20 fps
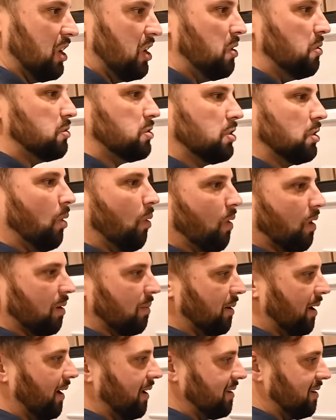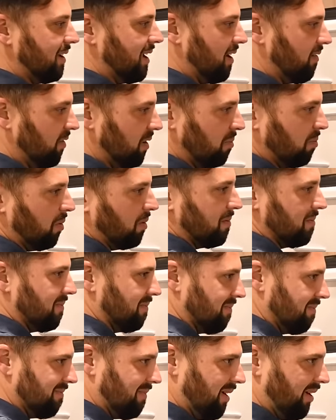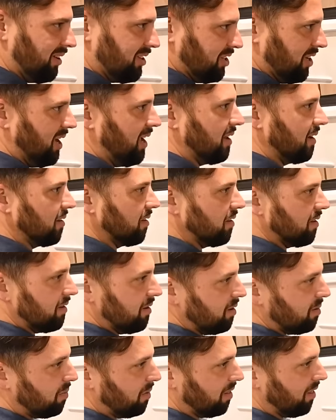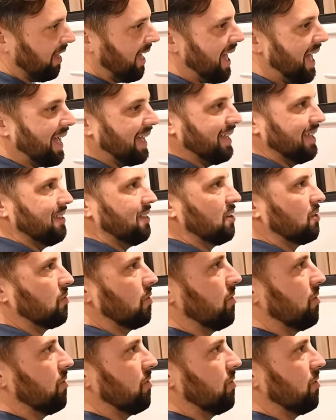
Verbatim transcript: a huge door, but you can't really put much in. You can put a lot in this